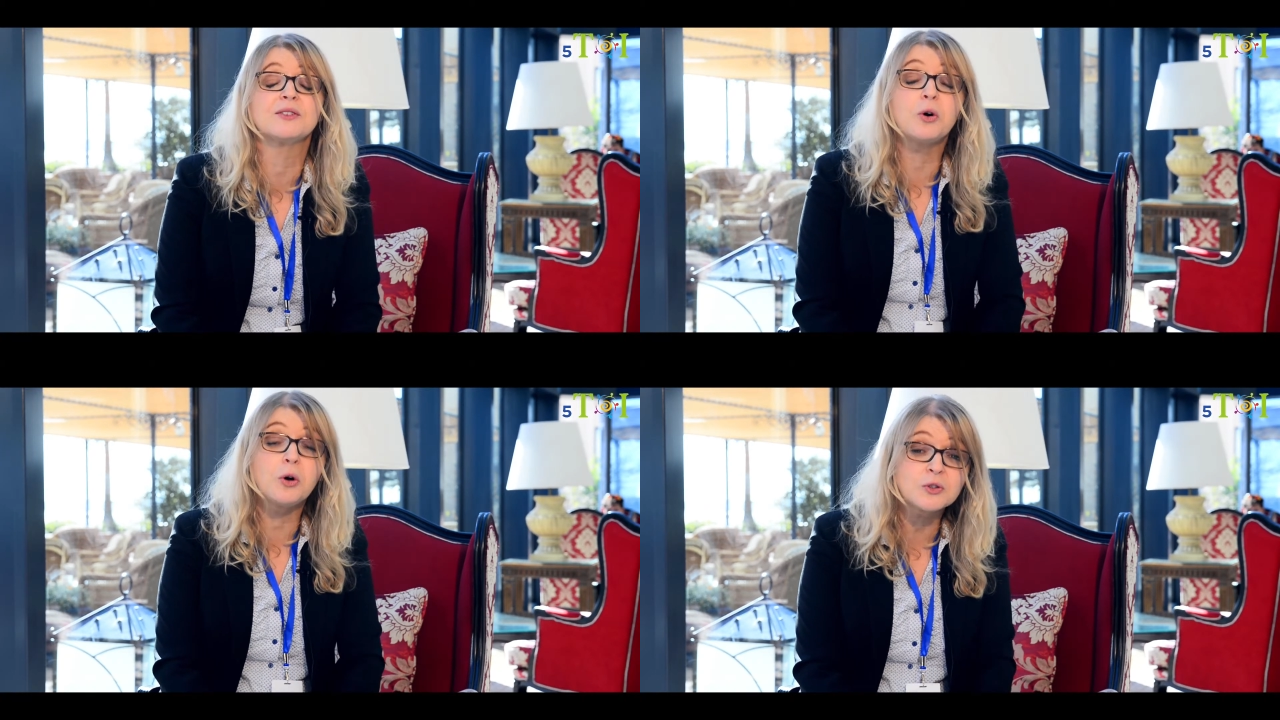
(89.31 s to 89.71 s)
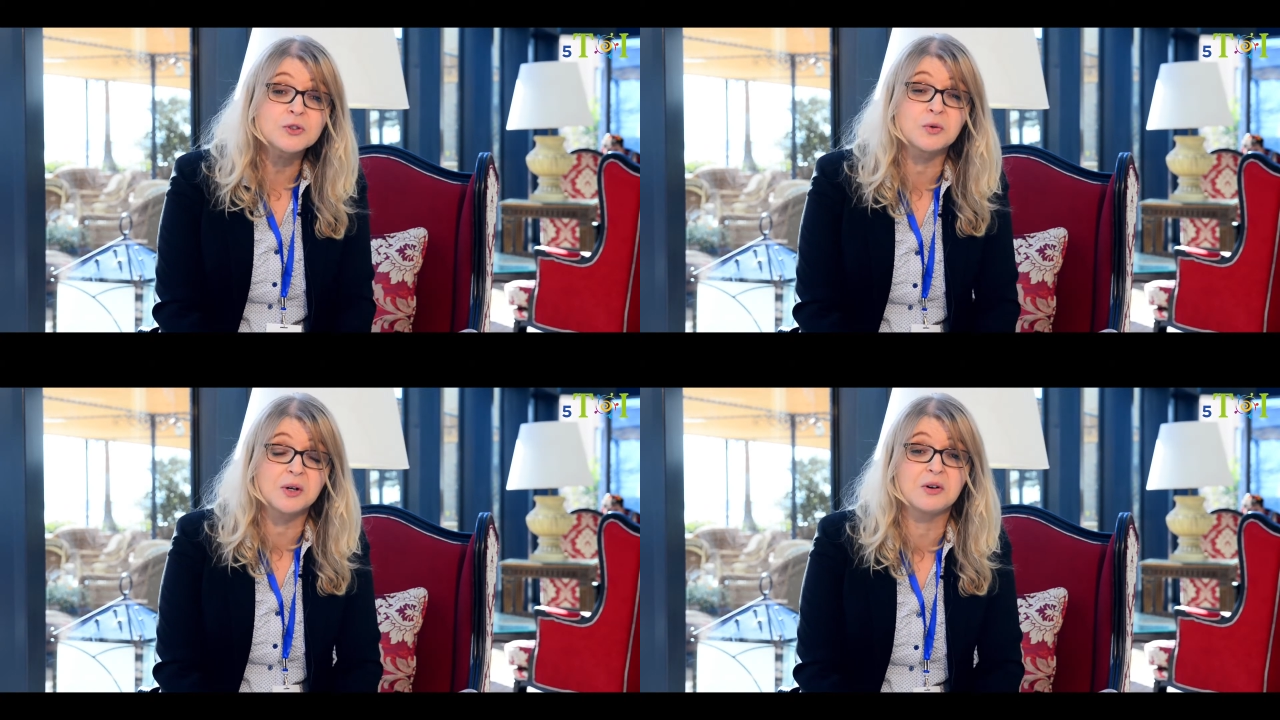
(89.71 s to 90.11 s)
but
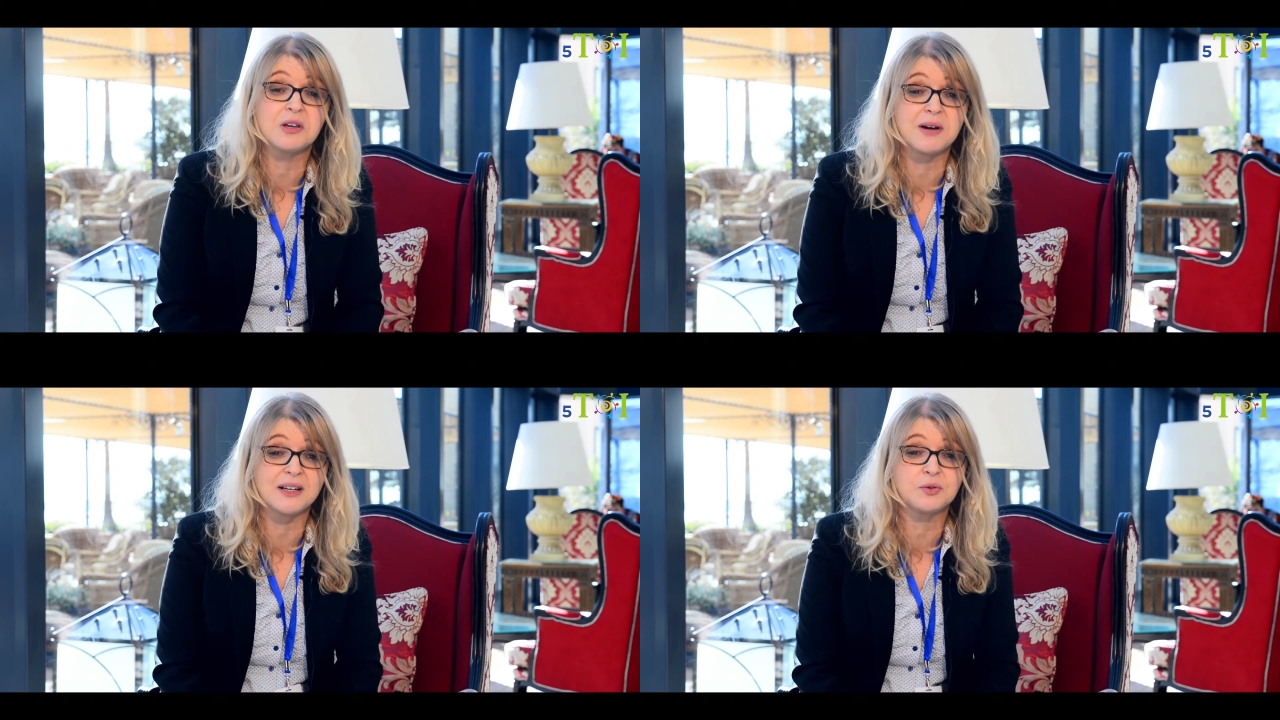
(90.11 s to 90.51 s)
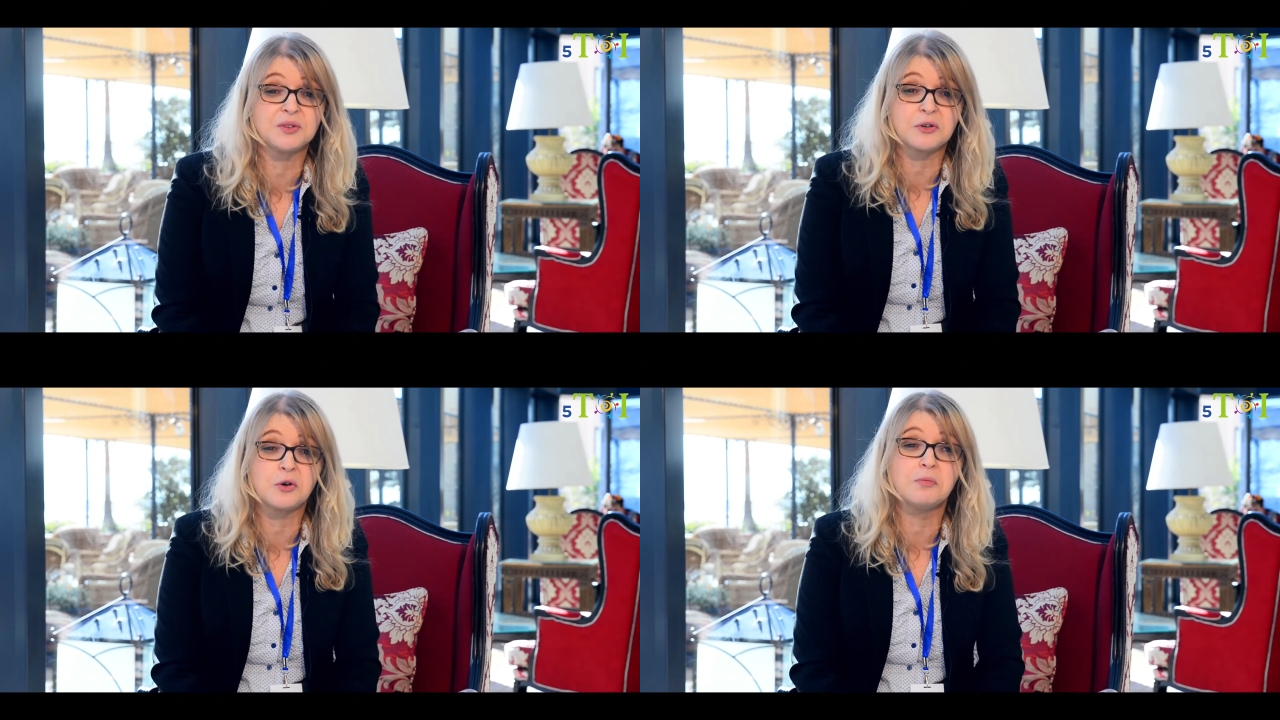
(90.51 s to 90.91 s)
also going back
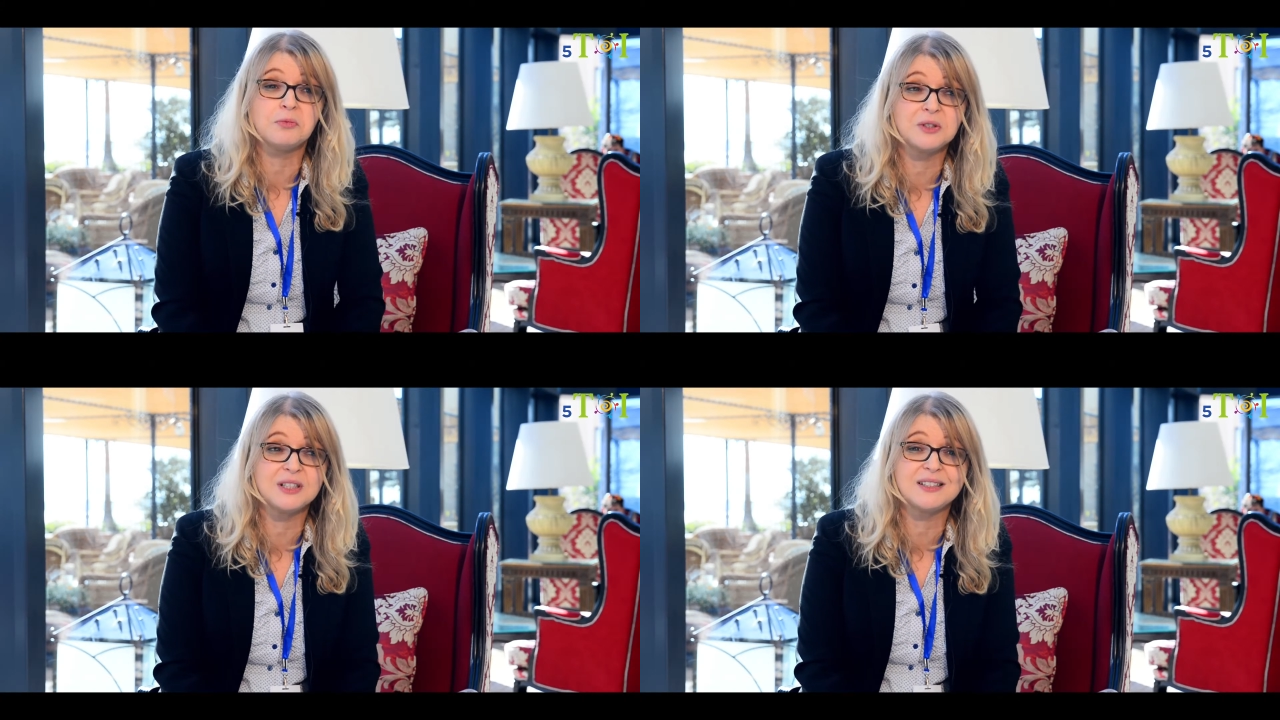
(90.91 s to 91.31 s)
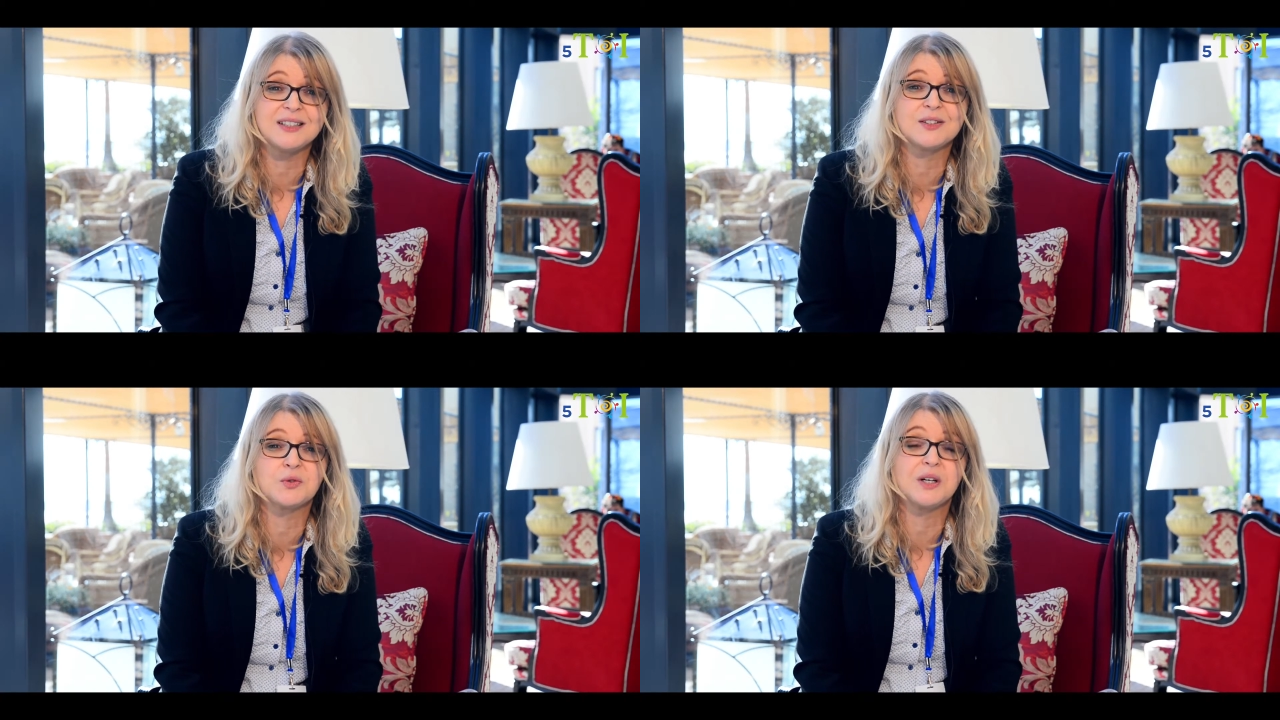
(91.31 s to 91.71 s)
to their
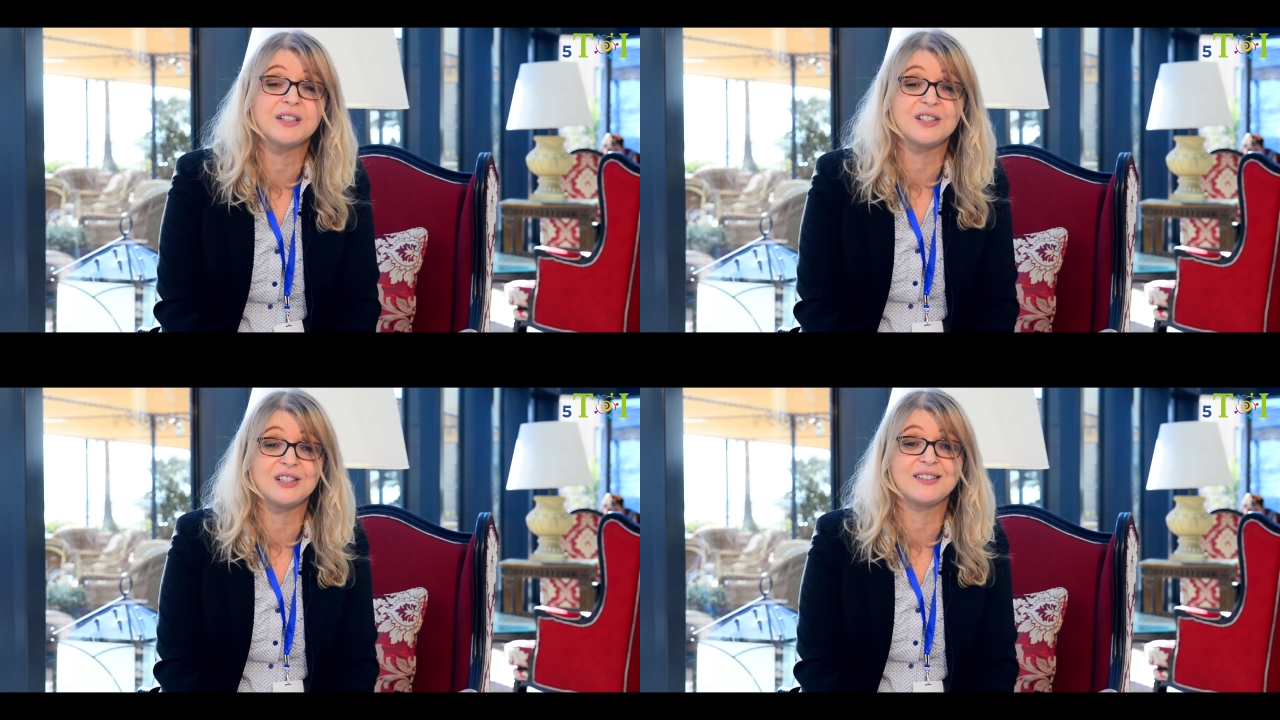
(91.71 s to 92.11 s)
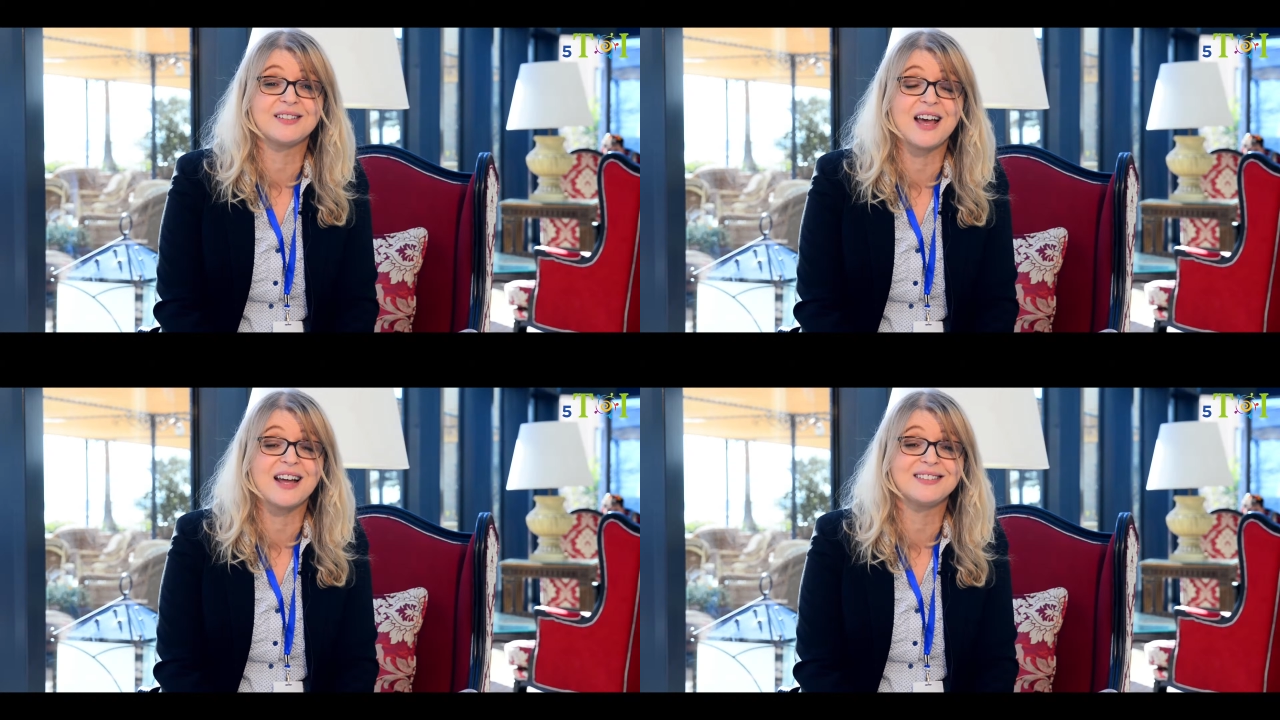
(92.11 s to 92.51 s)
communities, whether
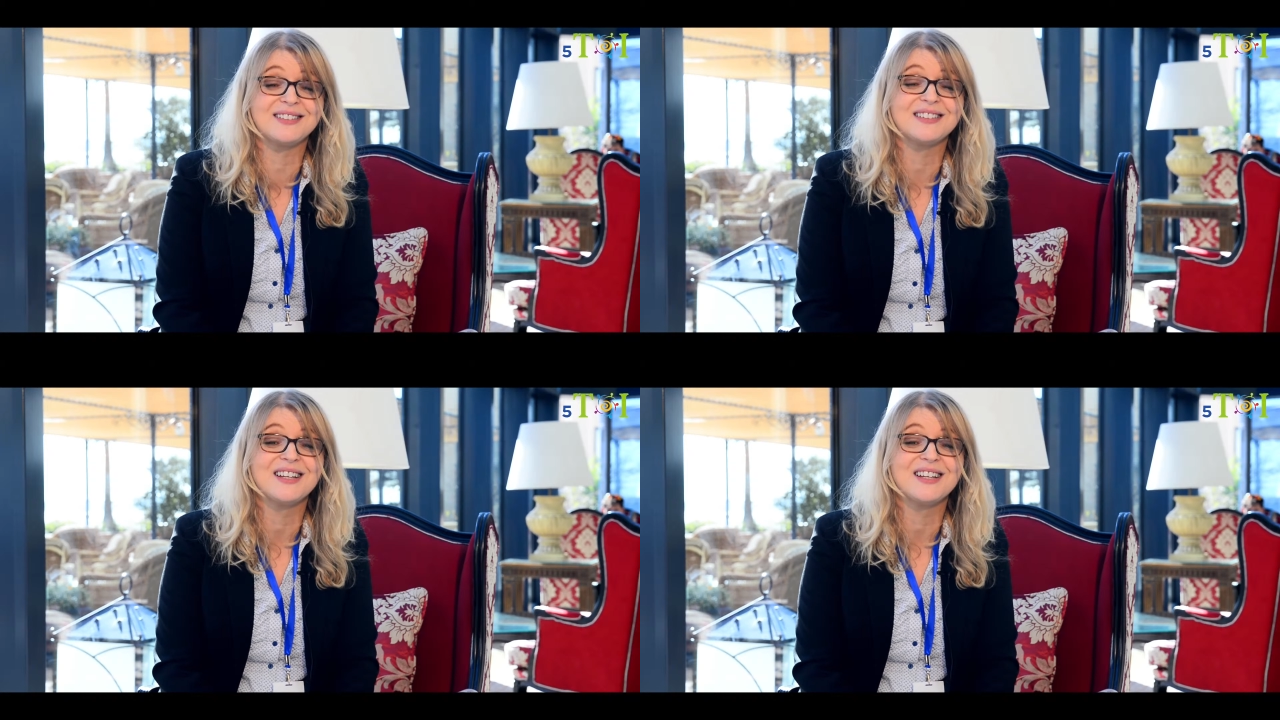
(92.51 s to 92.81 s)
it's at